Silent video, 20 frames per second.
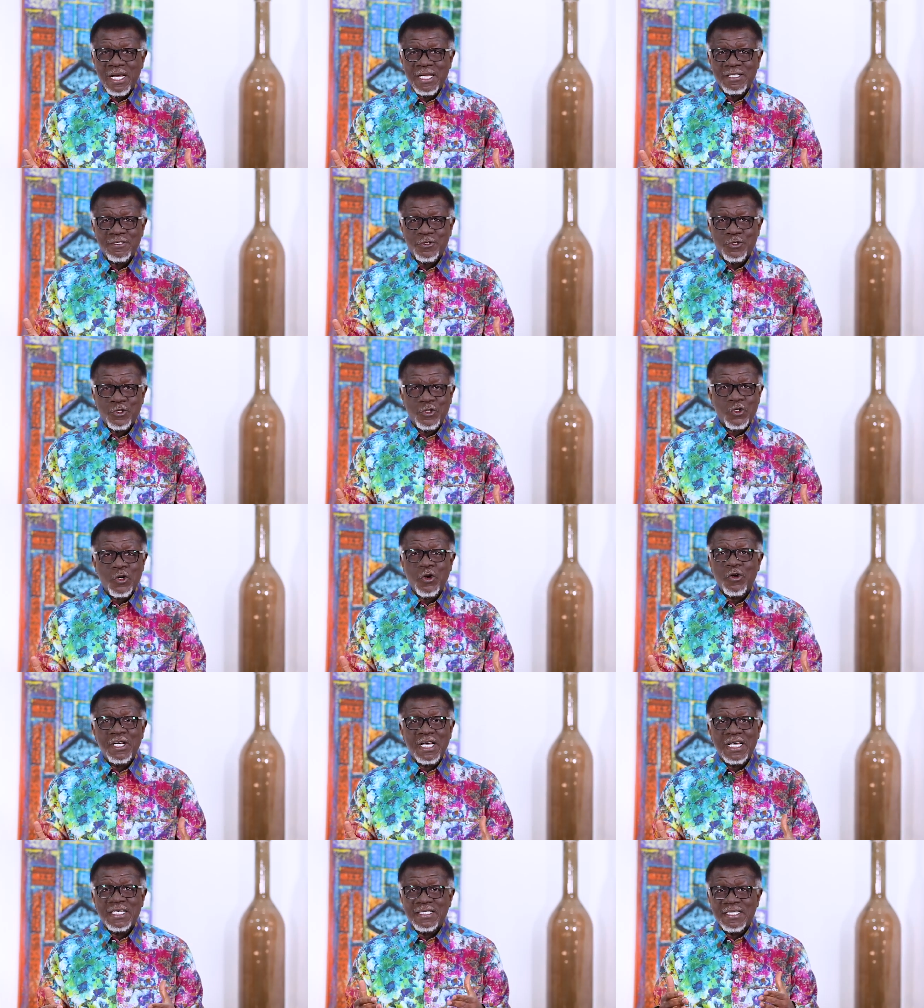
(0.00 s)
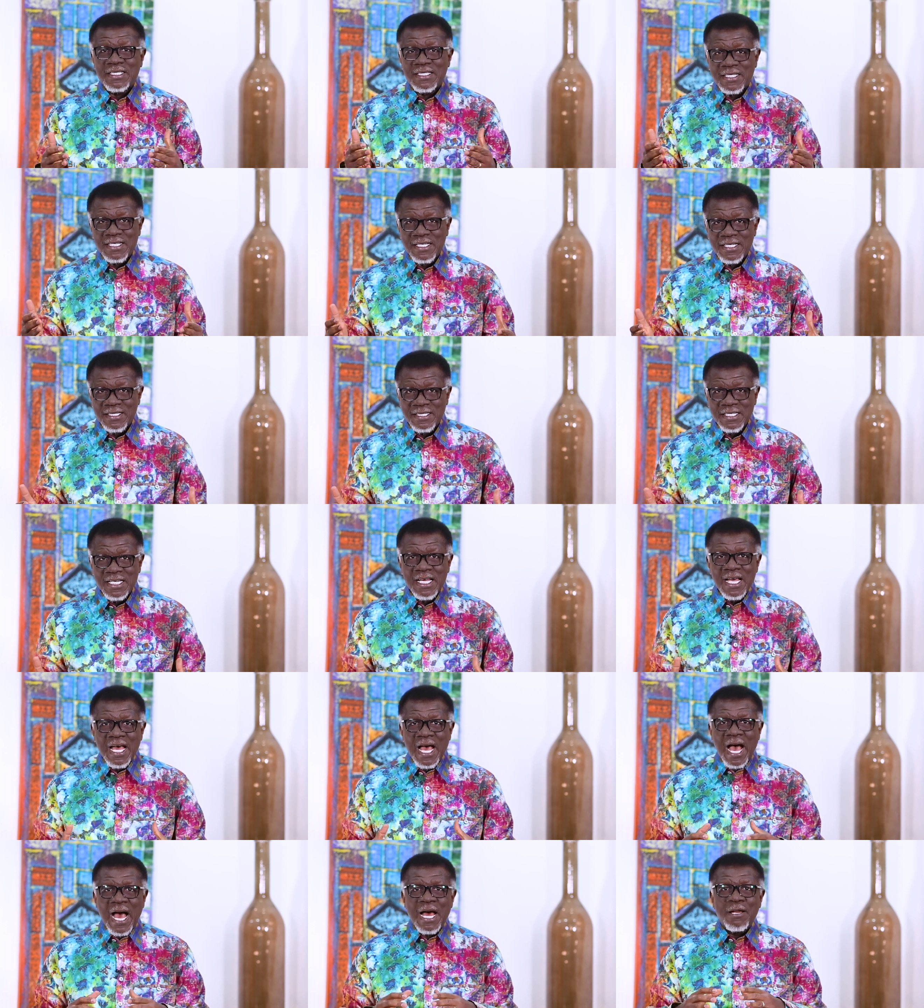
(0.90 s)
as strong as it is,
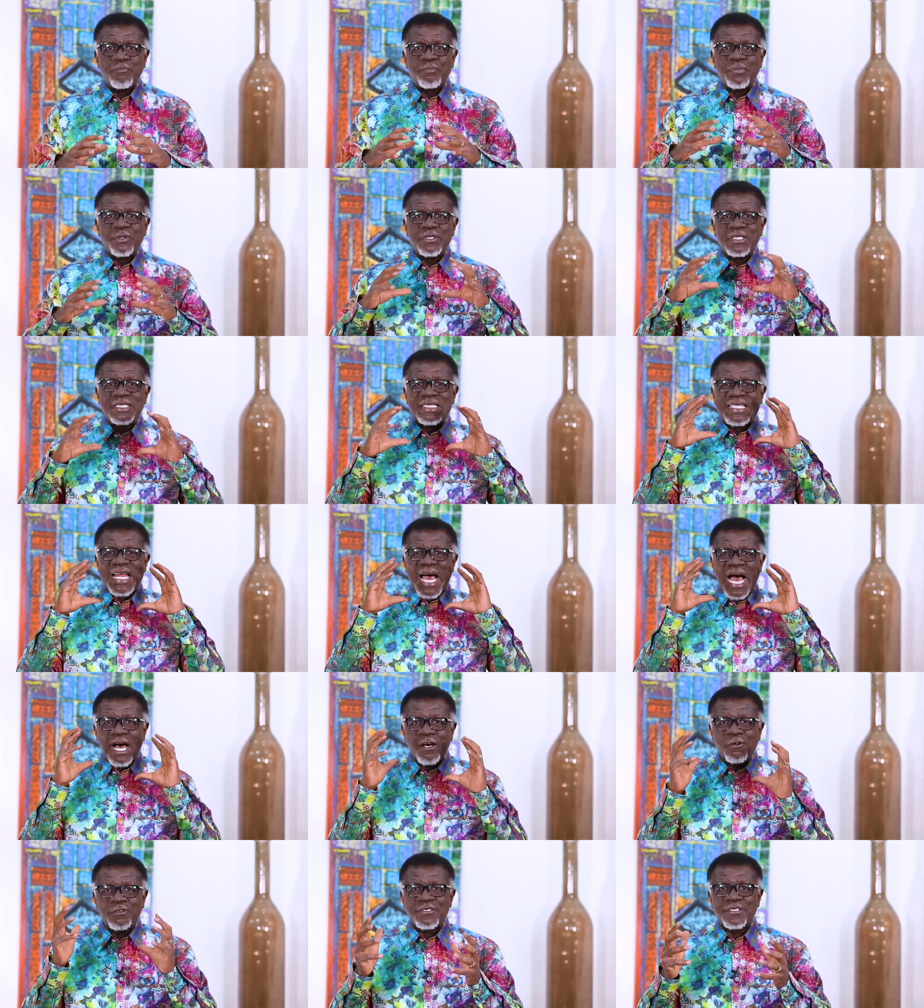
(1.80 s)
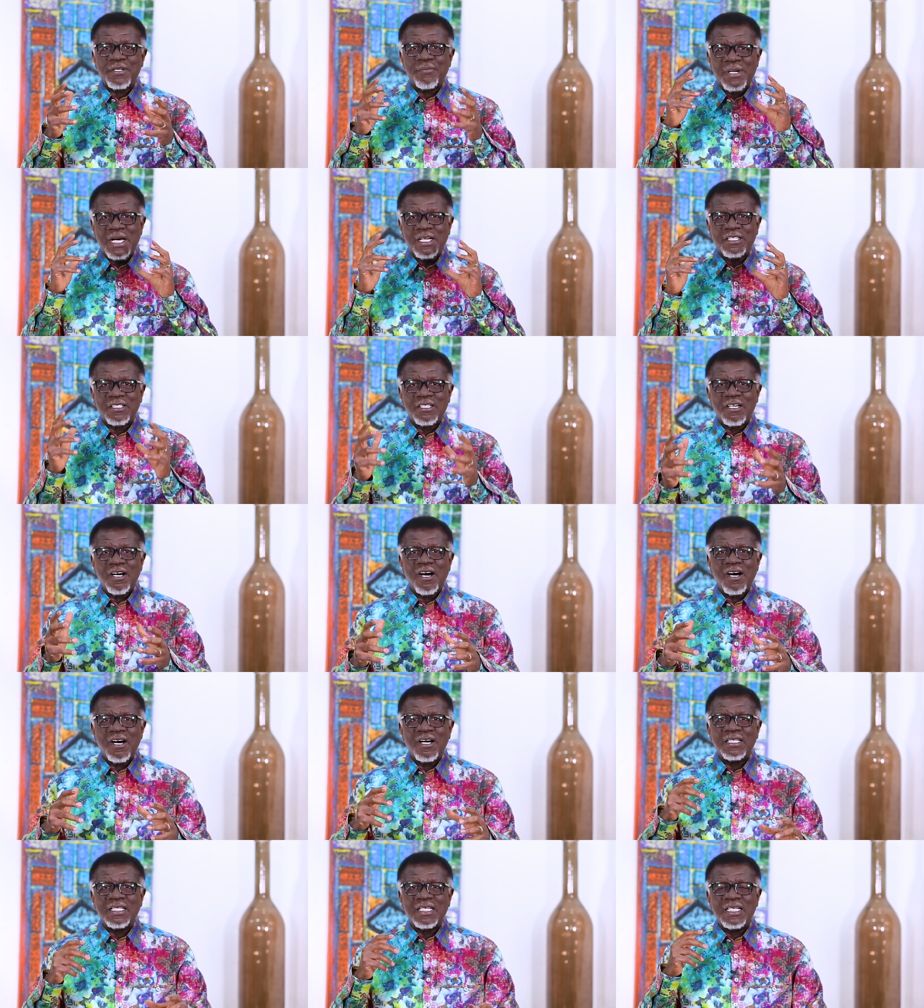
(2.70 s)
and put doubts about
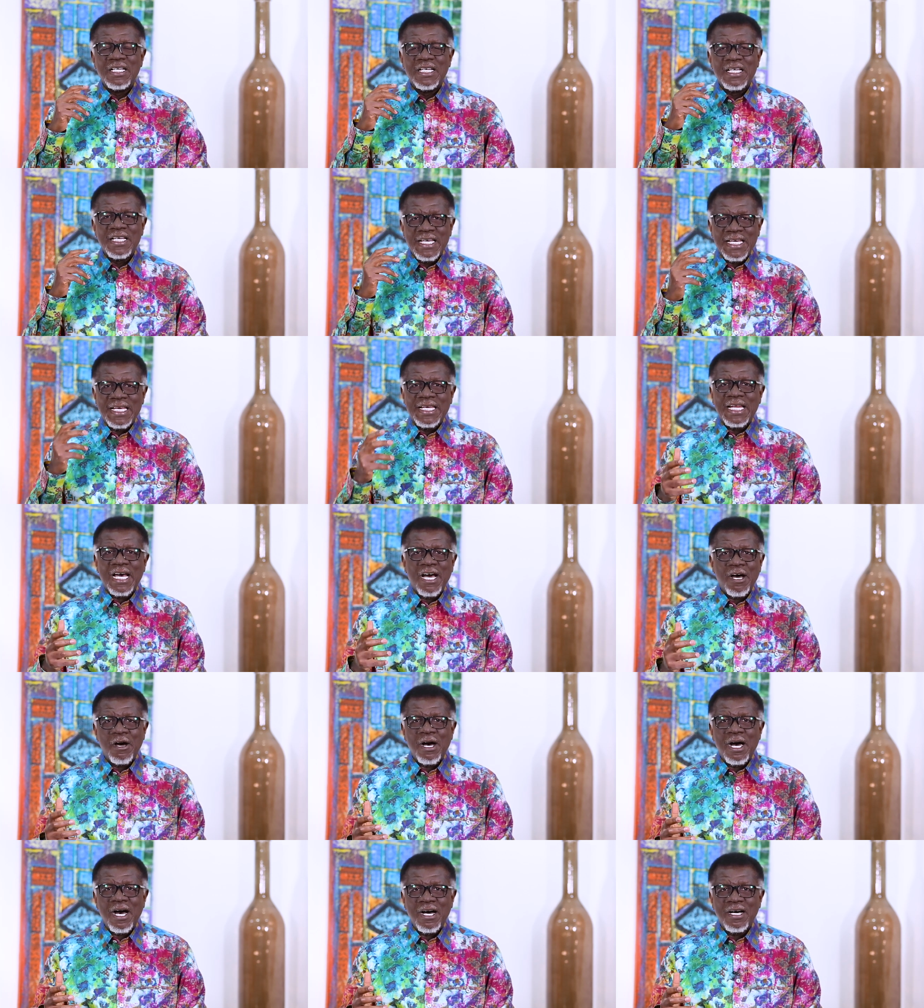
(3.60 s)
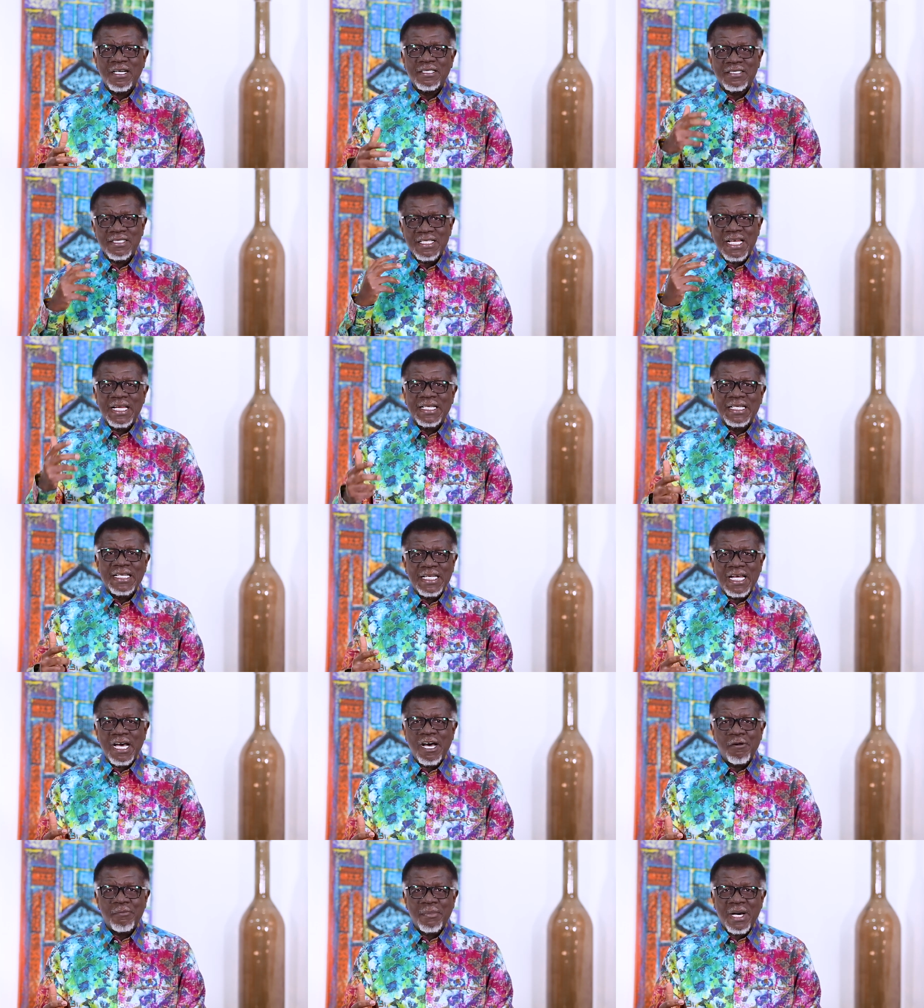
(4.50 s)
God in our hearts and in
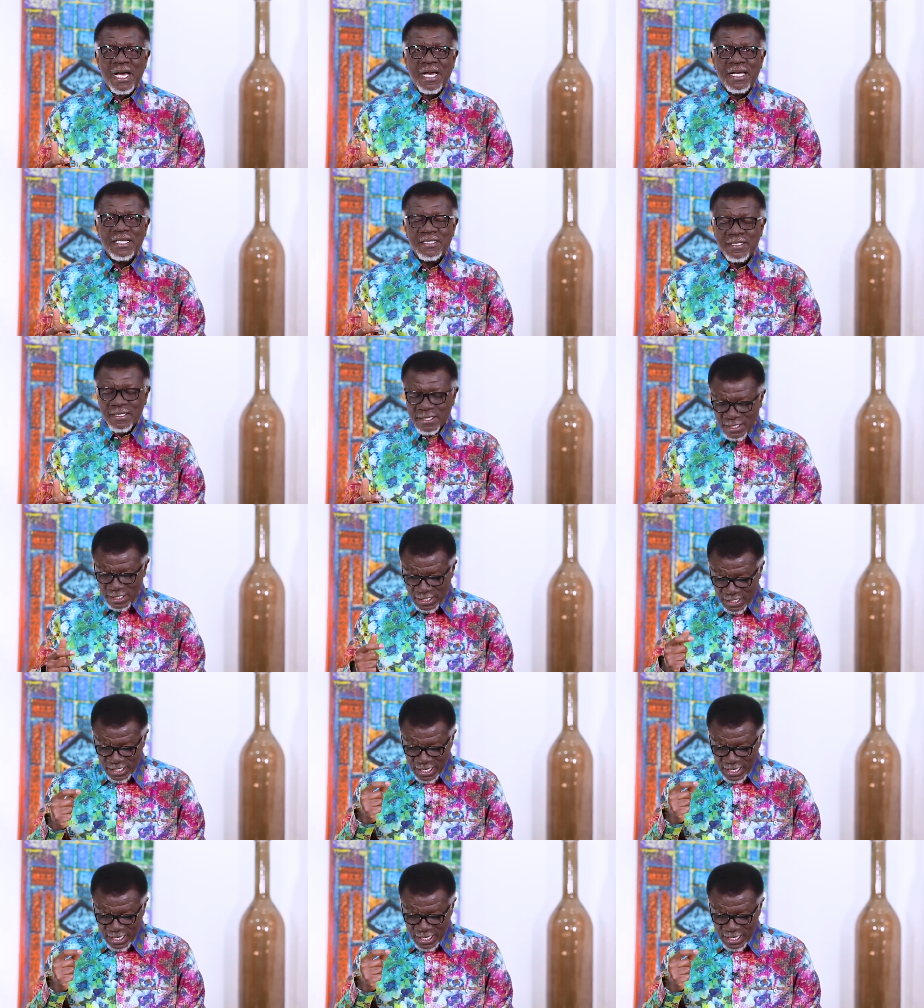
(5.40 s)
our minds.